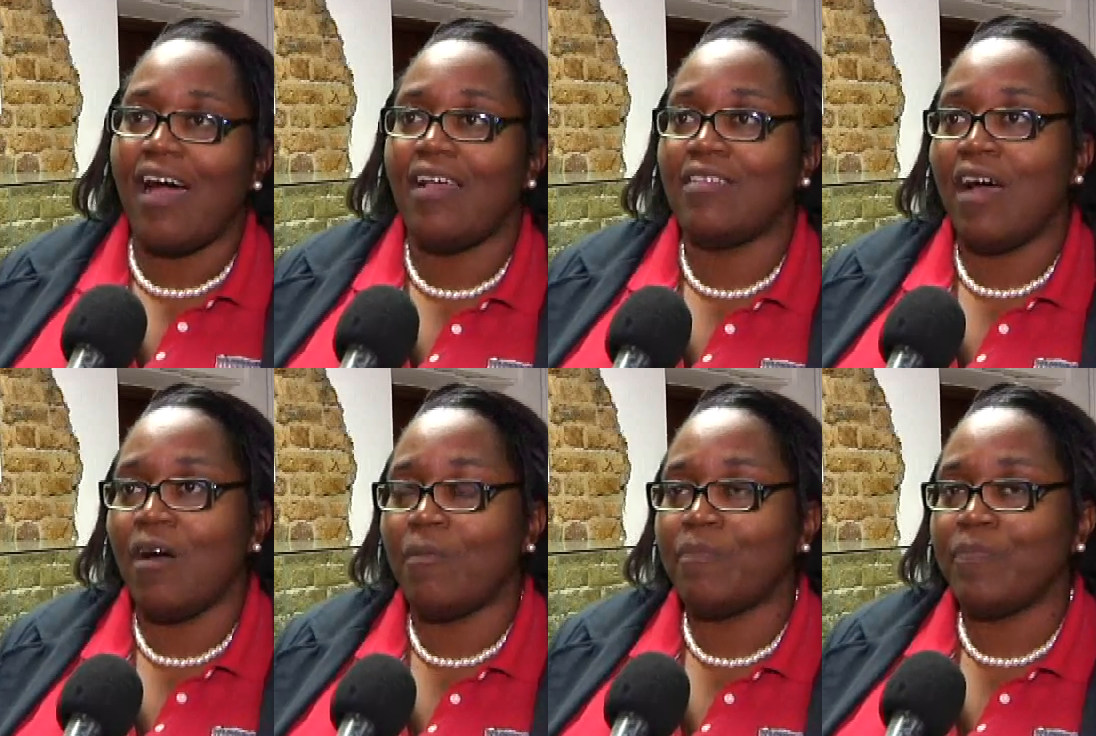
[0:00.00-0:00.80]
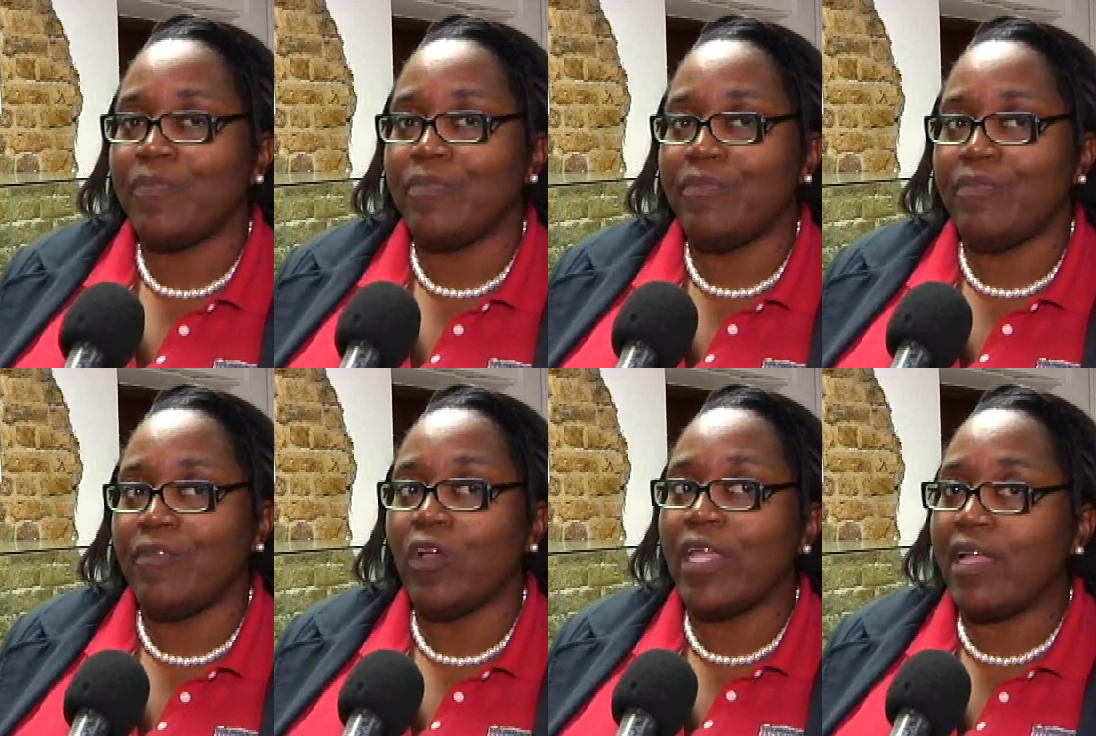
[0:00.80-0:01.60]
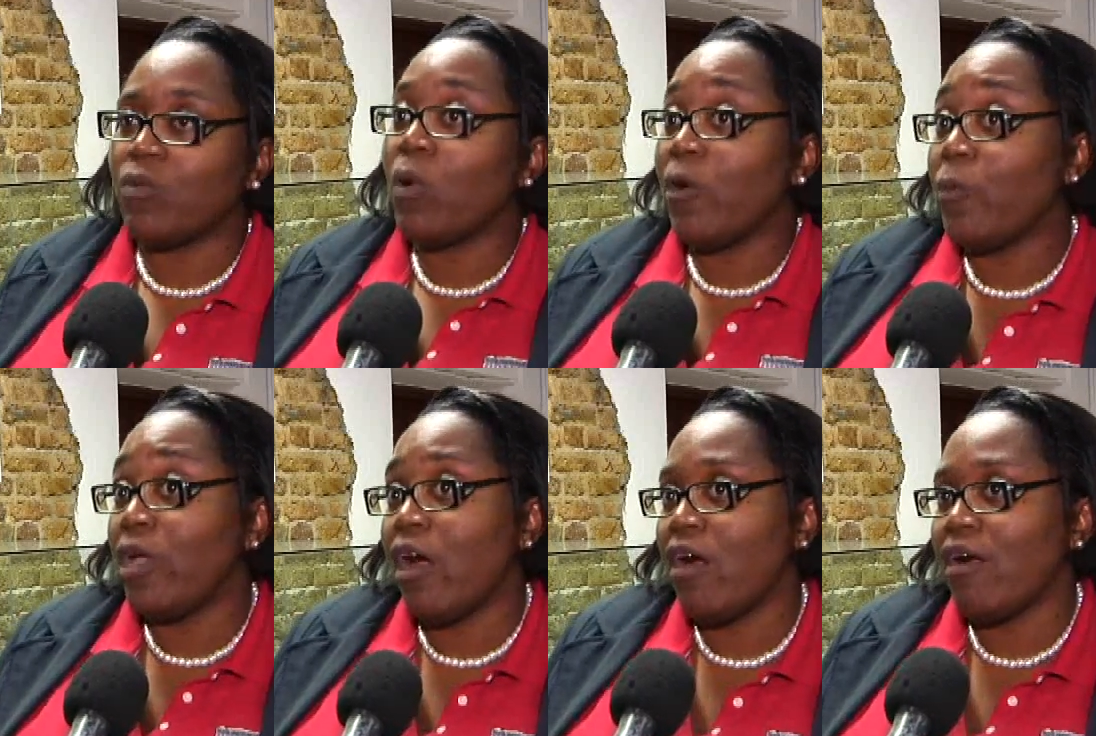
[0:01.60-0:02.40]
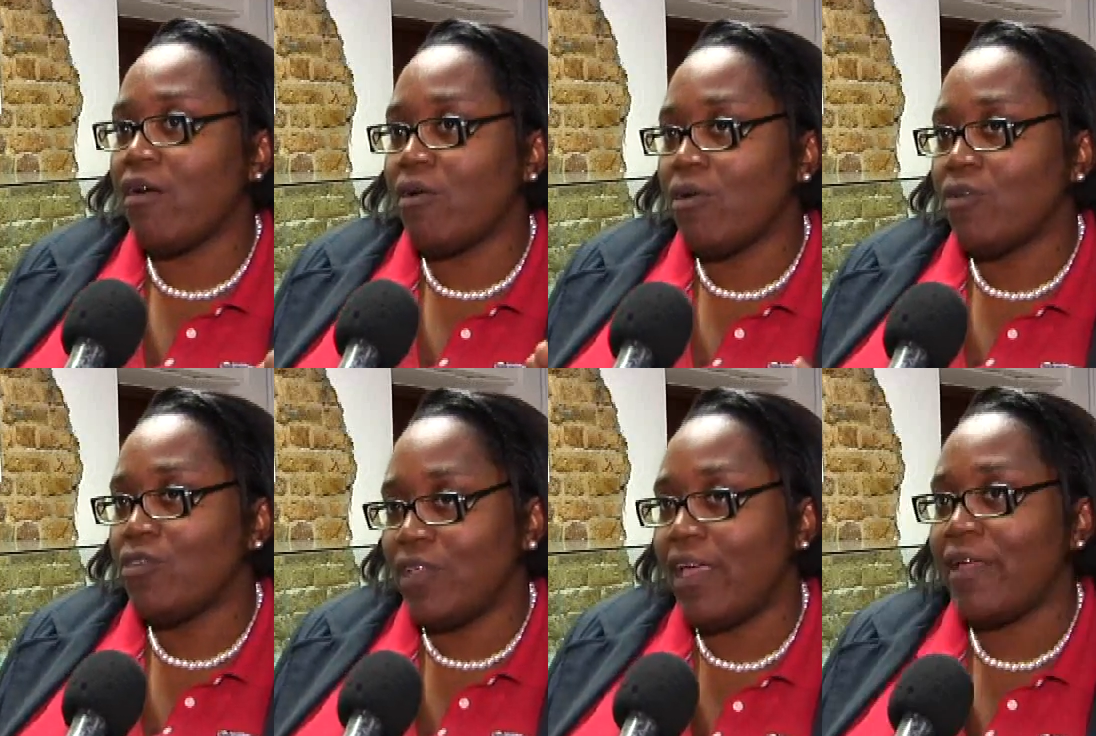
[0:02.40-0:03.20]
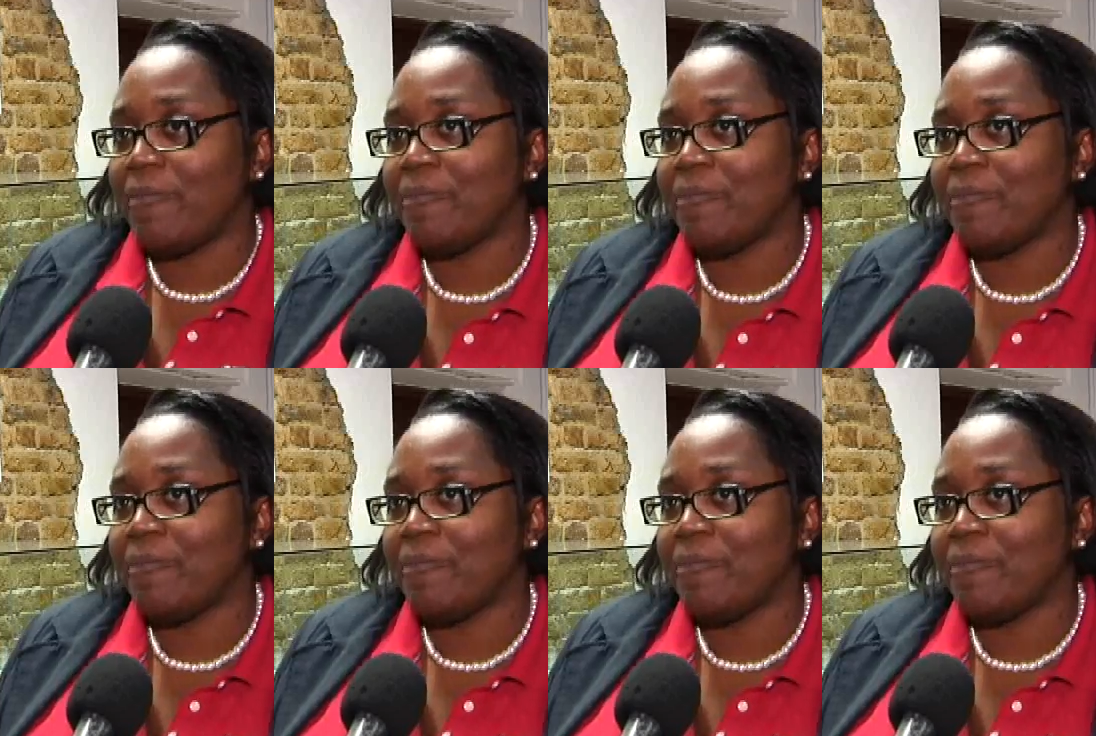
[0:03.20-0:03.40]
and looking at where we are today.